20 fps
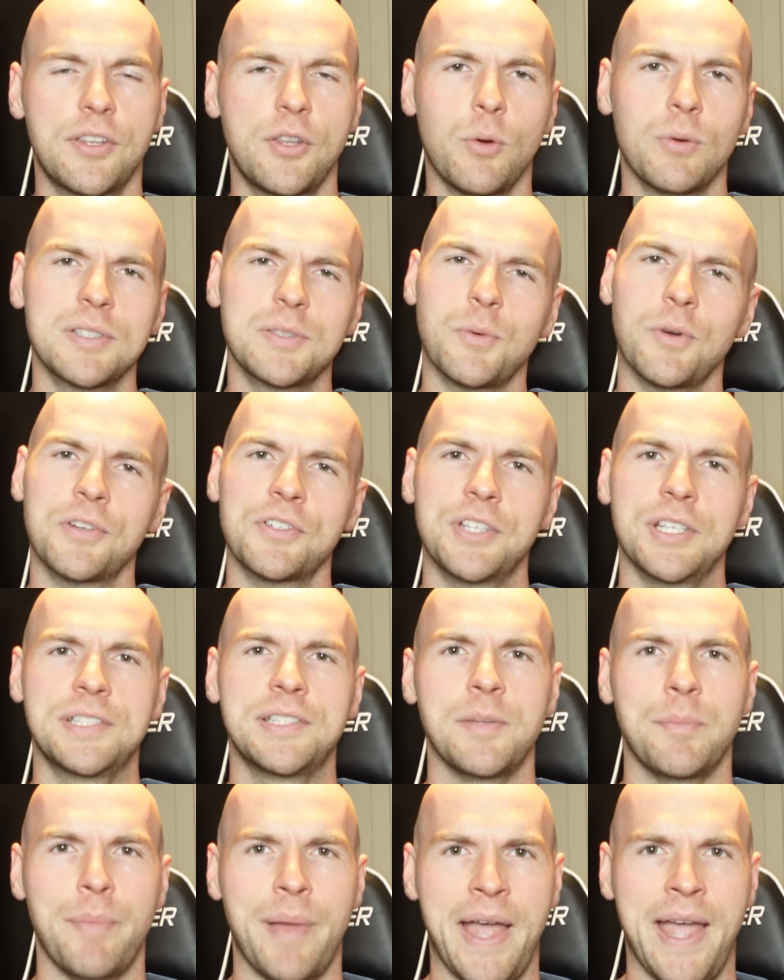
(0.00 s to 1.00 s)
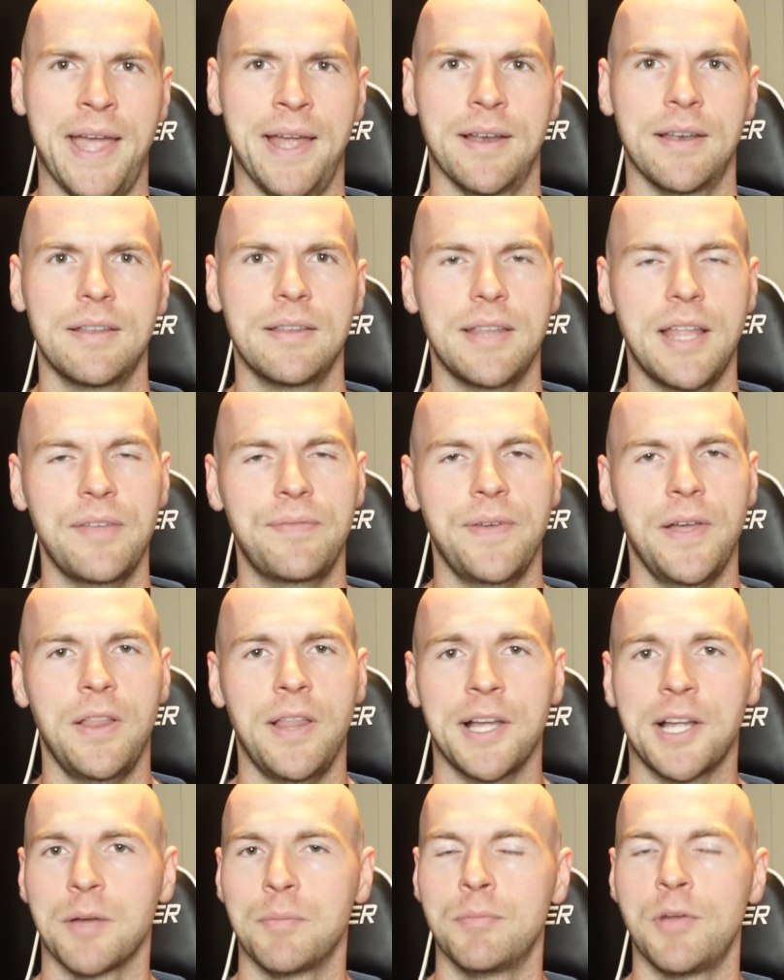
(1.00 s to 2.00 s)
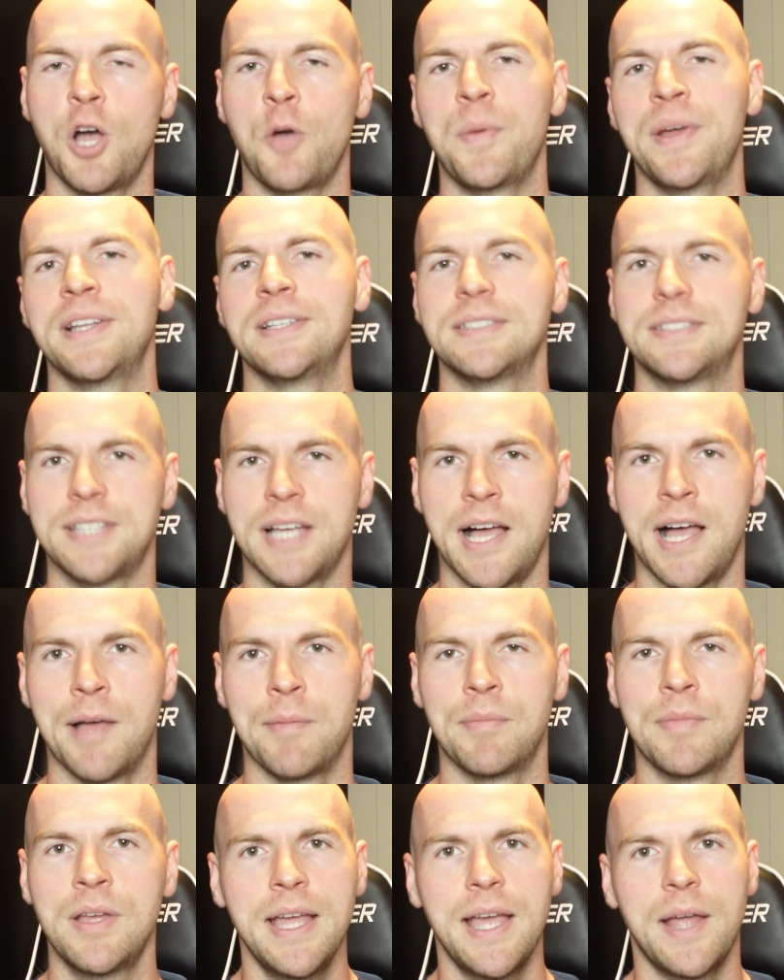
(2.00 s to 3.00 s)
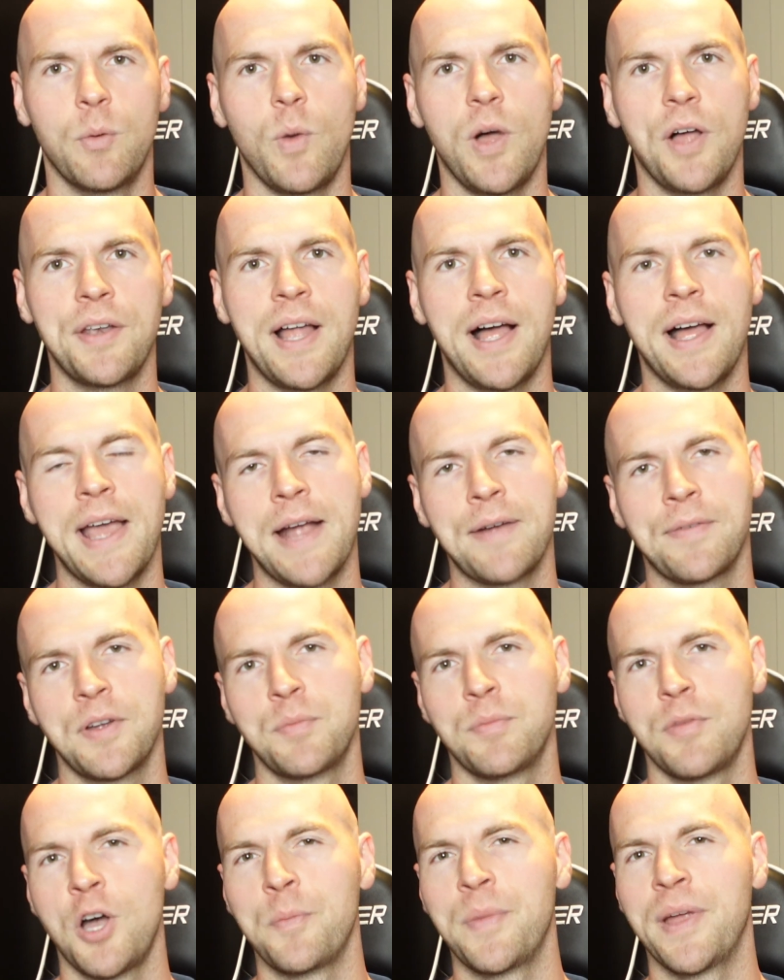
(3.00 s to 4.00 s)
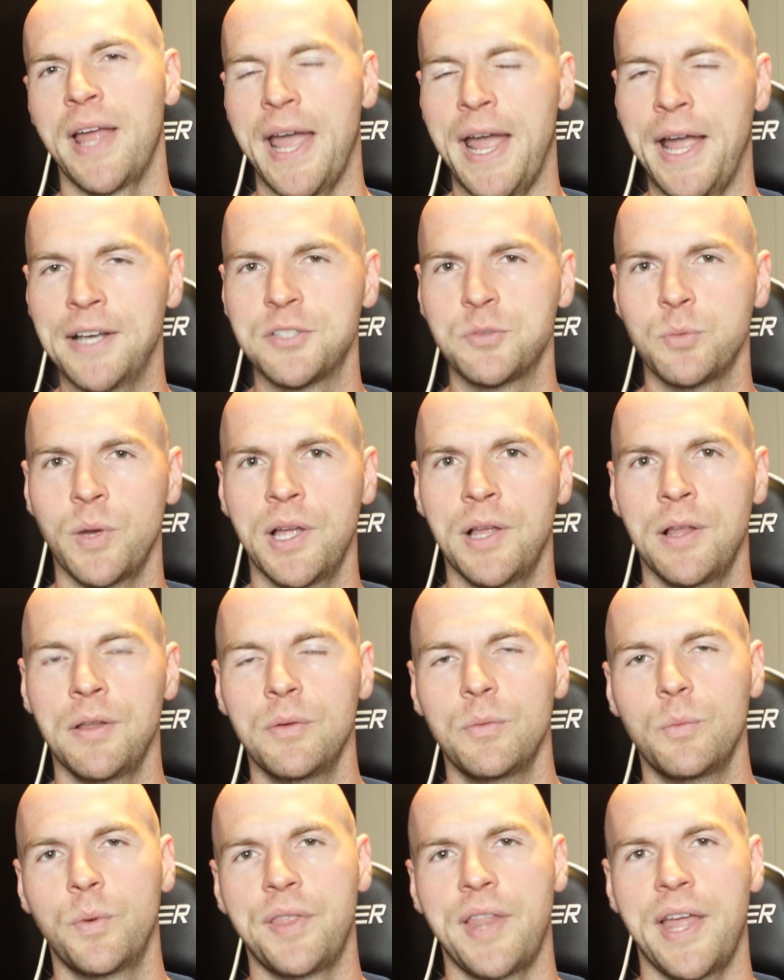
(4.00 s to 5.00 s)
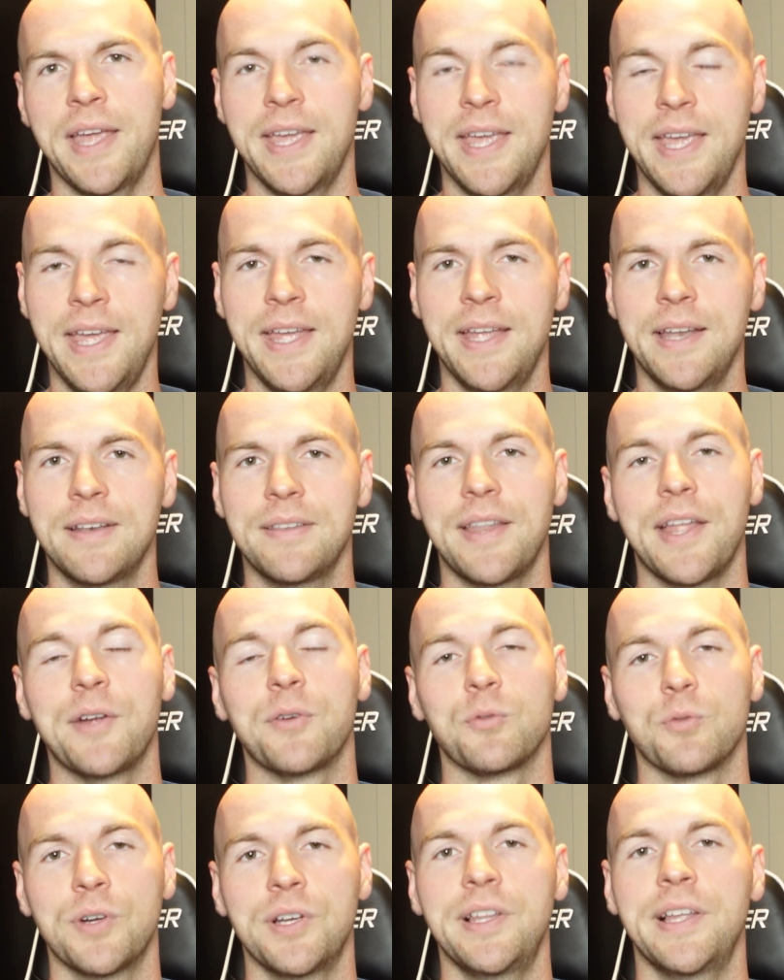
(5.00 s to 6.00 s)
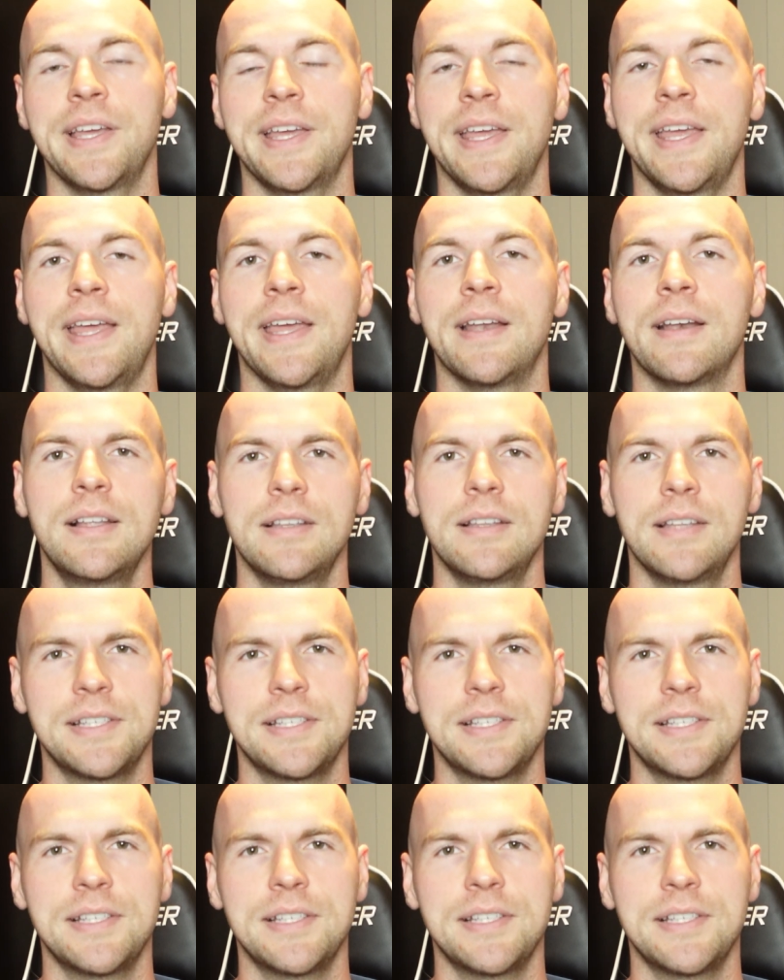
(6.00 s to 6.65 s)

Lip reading: Doors weren't just a band, they felt like a moment in time. And while not every moment aged well, when they hit, they really hit.